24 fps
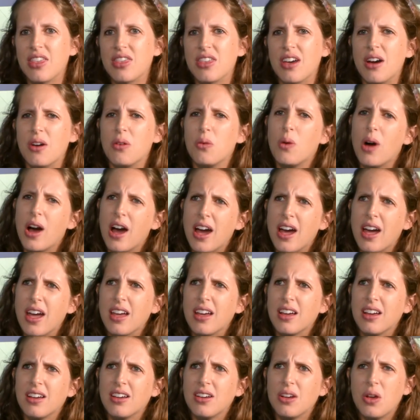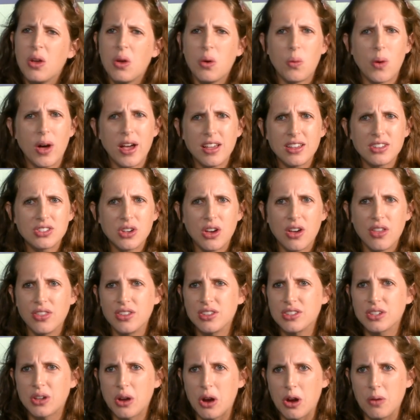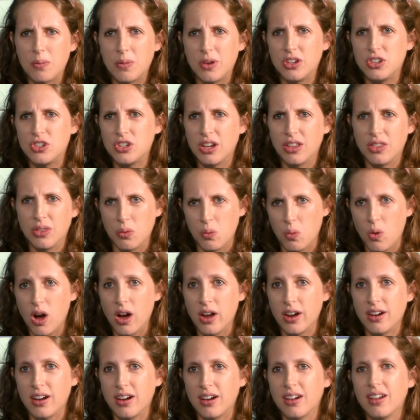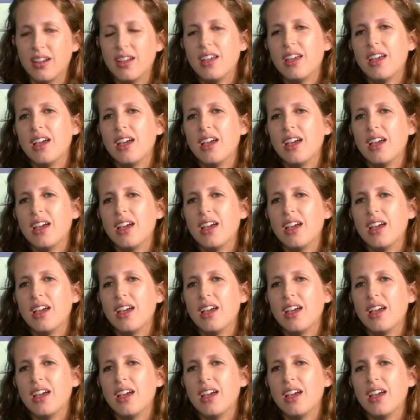And I thought, why is all this garbage in the water?